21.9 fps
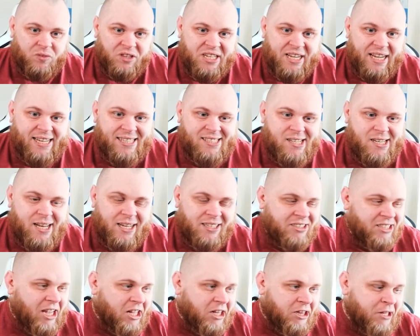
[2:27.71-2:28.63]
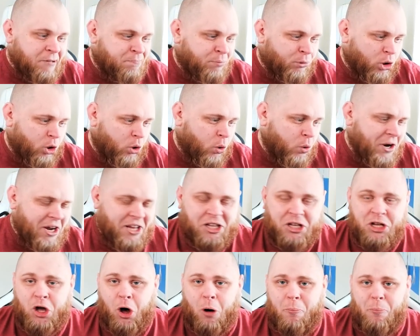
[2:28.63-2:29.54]
He didn't exactly blow away the
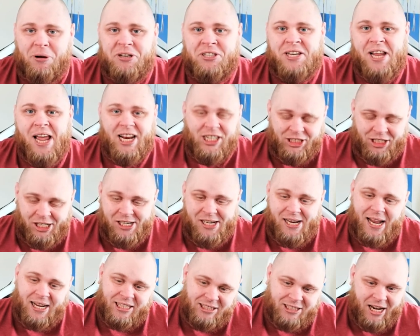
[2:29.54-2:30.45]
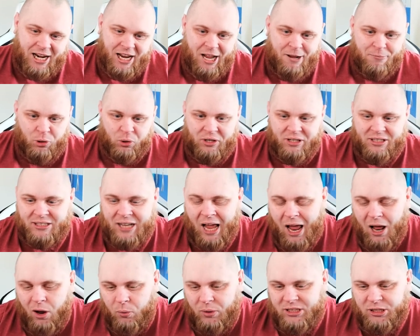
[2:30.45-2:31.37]
competition yesterday, boys,
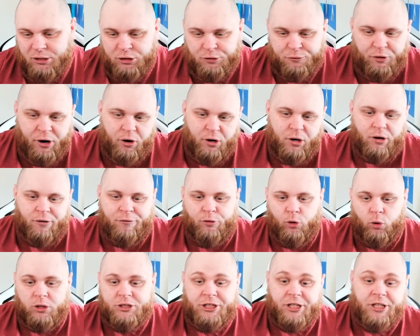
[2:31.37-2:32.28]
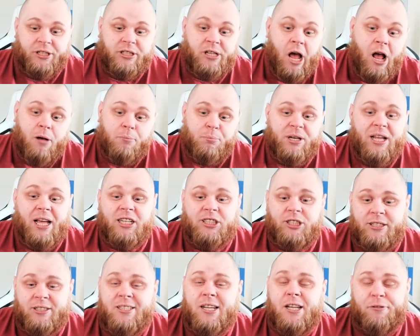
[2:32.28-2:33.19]
which is very unfortunate. But he actually
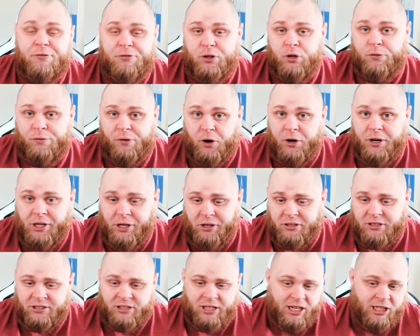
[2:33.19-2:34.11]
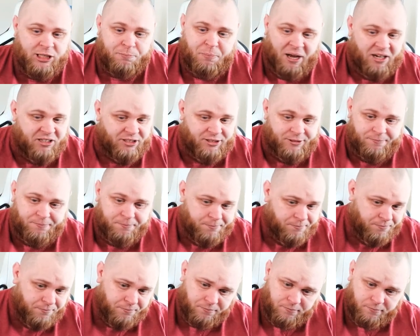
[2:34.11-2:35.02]
did feel very good. He's passing
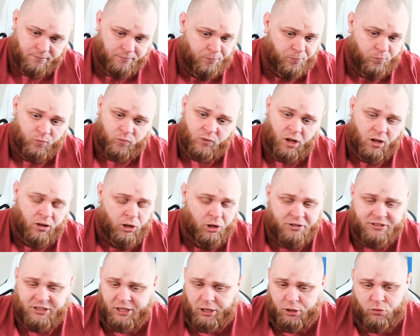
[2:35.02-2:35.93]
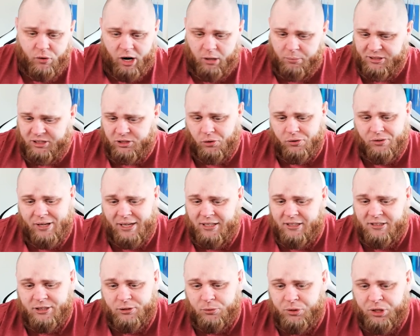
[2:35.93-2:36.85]
looks incredible. He's got
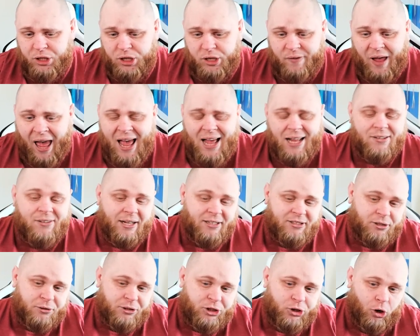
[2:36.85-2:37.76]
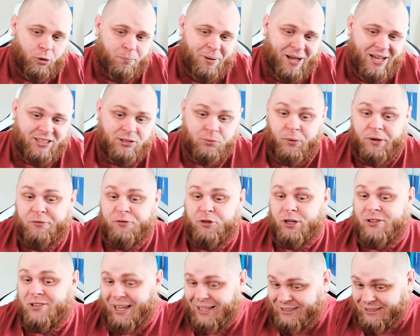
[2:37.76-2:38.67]
92 curve, 92 short pass with
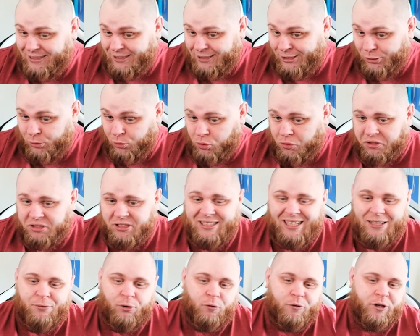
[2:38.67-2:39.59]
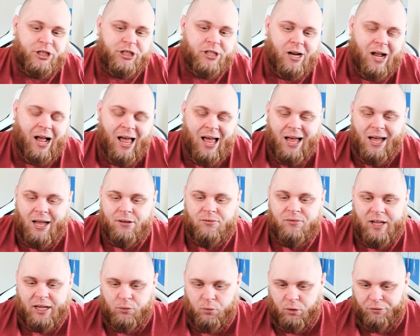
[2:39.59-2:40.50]
92 cross, 94 vision,
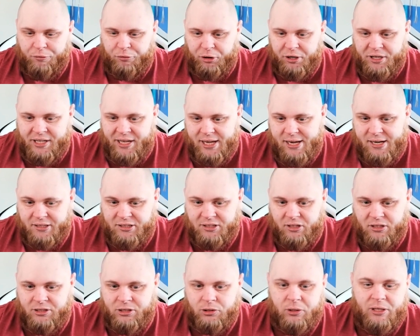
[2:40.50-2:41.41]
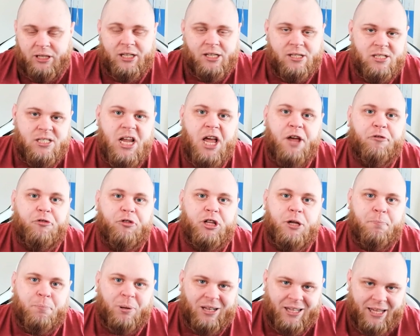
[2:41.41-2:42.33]
91 free kicks. So he can definitely
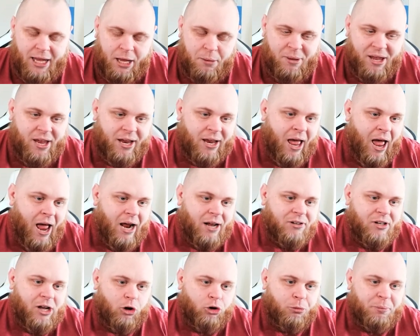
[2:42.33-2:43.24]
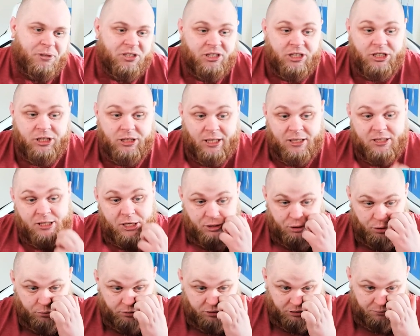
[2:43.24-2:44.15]
play make. Now, the position I did
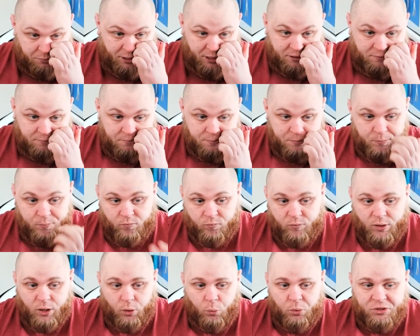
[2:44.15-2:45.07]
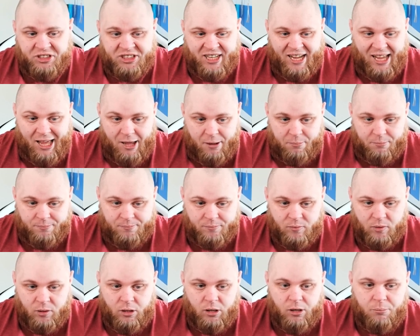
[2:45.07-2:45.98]
use him in was cam,
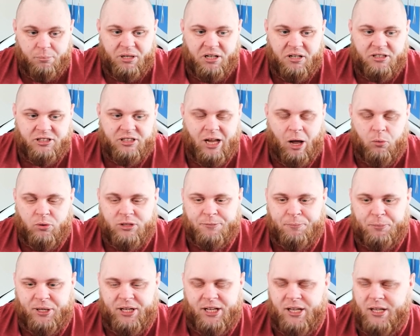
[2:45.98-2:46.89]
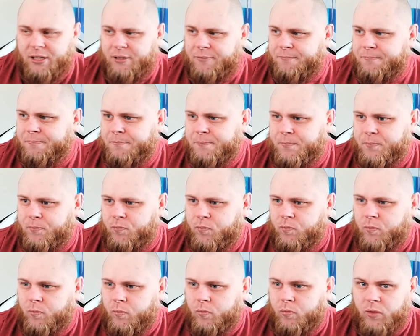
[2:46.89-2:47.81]
because I was playing
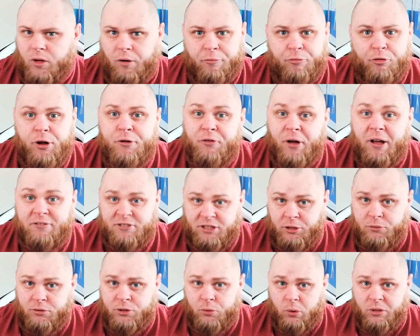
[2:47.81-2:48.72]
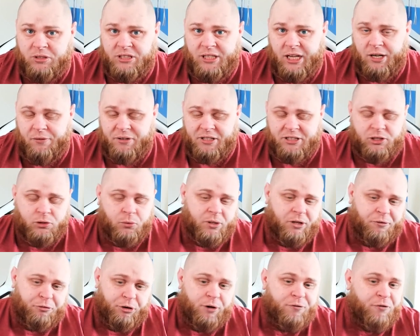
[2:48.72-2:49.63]
3-5-2 towards the end bit. So with the
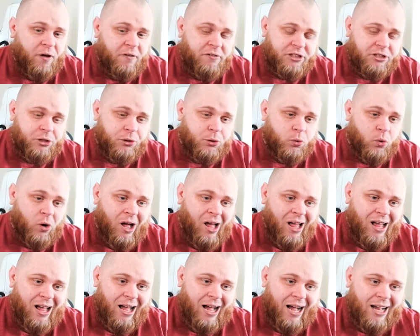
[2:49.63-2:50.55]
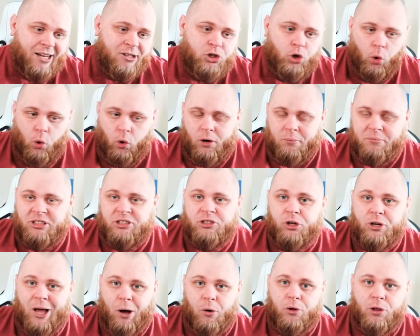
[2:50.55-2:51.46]
3-5-2, I don't want him
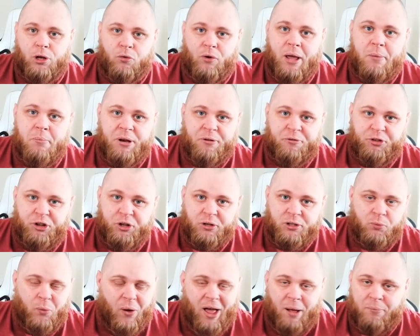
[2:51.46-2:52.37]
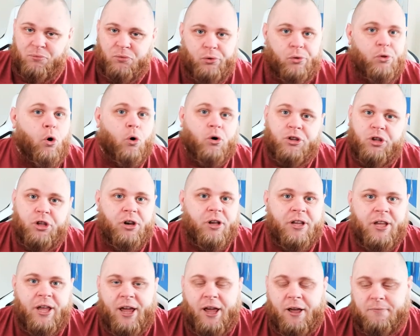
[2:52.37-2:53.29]
stuck out in the right midfield where I'm not going to
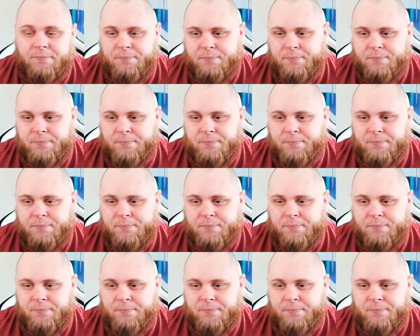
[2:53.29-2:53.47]
get